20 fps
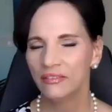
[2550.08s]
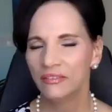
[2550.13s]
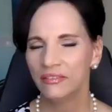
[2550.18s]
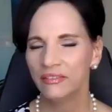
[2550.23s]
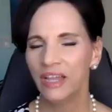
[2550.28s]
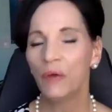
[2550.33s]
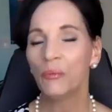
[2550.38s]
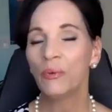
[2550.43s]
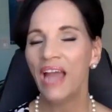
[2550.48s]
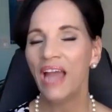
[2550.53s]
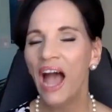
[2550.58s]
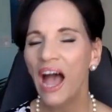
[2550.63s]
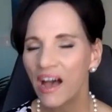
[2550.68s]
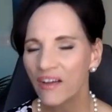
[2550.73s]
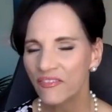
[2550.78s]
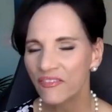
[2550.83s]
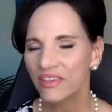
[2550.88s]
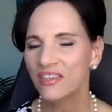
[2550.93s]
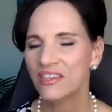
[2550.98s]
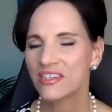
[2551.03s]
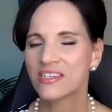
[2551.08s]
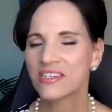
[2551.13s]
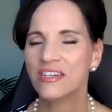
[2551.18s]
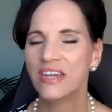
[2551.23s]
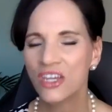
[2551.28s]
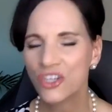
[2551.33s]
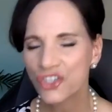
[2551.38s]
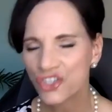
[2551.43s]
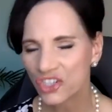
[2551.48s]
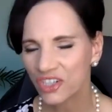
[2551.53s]
that we have in this
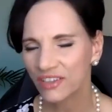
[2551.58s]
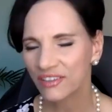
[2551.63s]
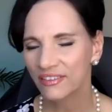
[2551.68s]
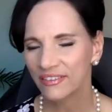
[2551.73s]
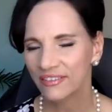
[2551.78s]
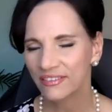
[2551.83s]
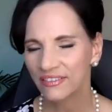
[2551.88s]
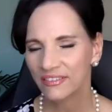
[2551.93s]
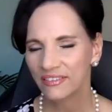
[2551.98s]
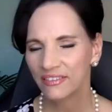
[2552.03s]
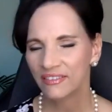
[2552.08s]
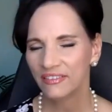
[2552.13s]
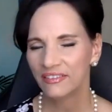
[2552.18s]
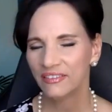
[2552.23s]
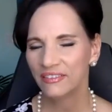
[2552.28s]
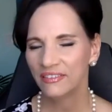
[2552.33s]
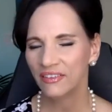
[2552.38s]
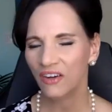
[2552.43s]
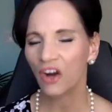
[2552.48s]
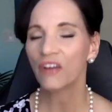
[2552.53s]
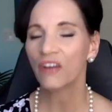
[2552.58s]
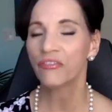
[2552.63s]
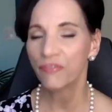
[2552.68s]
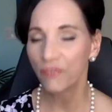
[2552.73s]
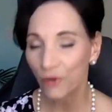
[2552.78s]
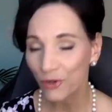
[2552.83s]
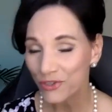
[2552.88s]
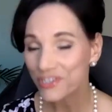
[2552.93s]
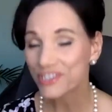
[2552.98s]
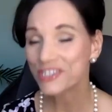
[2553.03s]
nation, our
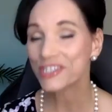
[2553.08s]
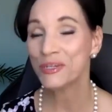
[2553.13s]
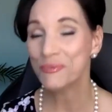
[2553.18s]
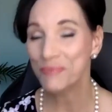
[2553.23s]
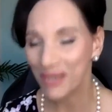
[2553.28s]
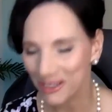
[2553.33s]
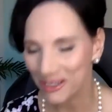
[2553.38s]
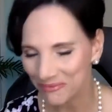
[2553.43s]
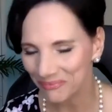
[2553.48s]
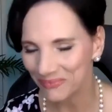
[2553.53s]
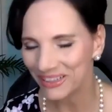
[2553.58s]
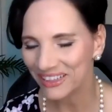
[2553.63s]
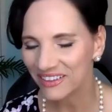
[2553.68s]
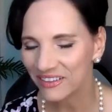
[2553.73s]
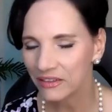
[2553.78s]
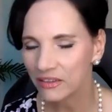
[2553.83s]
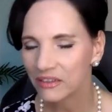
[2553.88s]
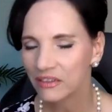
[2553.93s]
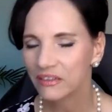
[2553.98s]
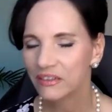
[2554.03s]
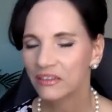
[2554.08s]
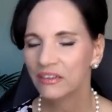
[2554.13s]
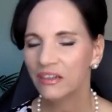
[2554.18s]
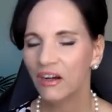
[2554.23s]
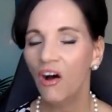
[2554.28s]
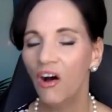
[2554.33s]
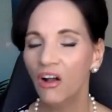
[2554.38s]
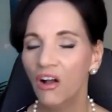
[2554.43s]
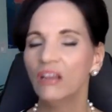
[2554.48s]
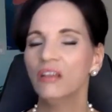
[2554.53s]
First Amendment,
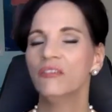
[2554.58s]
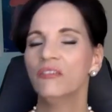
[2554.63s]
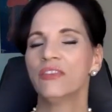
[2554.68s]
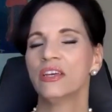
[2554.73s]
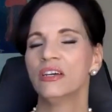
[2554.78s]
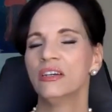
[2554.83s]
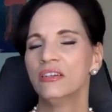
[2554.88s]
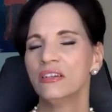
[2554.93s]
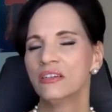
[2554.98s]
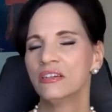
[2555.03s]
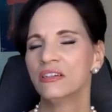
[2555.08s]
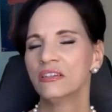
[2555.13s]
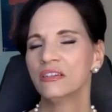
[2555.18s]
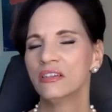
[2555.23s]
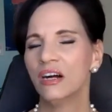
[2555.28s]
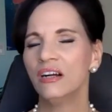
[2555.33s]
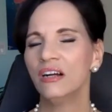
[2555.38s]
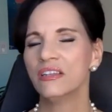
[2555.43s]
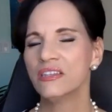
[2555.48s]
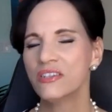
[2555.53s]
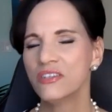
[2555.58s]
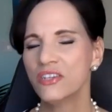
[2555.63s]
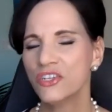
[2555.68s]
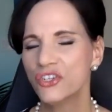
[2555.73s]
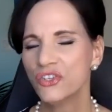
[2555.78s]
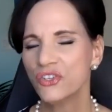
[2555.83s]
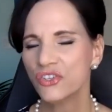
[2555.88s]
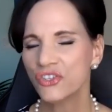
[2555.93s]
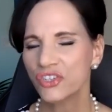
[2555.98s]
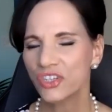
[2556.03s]
all of the
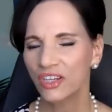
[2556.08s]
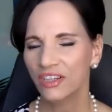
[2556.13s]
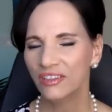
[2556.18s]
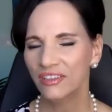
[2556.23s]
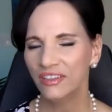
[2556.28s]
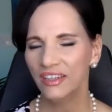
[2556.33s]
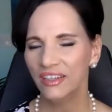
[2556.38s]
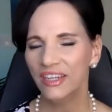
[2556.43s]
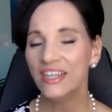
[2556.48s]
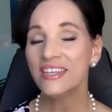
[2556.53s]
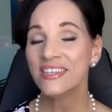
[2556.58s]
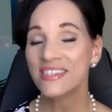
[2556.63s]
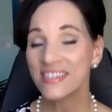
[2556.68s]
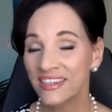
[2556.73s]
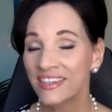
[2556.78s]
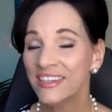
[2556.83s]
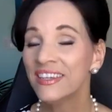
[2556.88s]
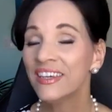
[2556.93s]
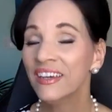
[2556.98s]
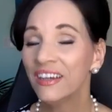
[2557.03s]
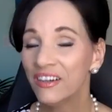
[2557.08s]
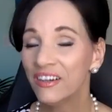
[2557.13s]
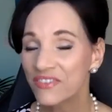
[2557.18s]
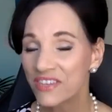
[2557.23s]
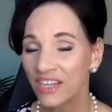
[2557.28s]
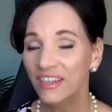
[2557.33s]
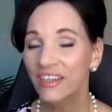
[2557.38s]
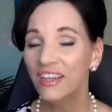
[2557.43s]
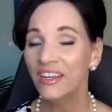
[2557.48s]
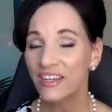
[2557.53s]
Constitution, it is a gift
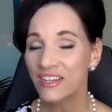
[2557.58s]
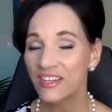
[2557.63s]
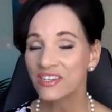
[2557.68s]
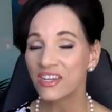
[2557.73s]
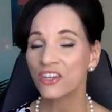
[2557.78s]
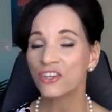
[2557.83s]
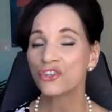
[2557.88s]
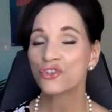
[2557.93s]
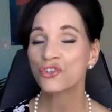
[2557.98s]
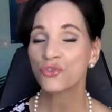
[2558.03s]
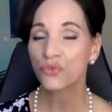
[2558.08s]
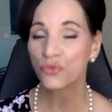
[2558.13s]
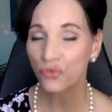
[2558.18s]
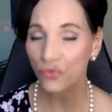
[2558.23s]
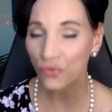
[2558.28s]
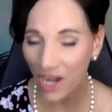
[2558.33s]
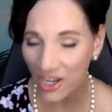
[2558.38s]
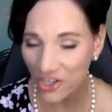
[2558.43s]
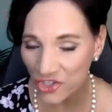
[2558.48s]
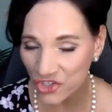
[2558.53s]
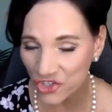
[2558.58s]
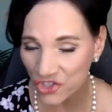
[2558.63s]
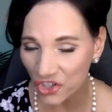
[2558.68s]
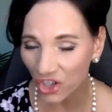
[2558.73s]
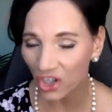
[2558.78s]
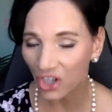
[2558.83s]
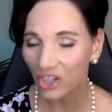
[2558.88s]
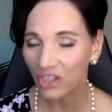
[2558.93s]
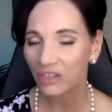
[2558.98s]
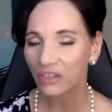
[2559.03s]
and it is a
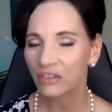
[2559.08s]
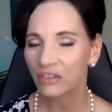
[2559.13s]
treasure.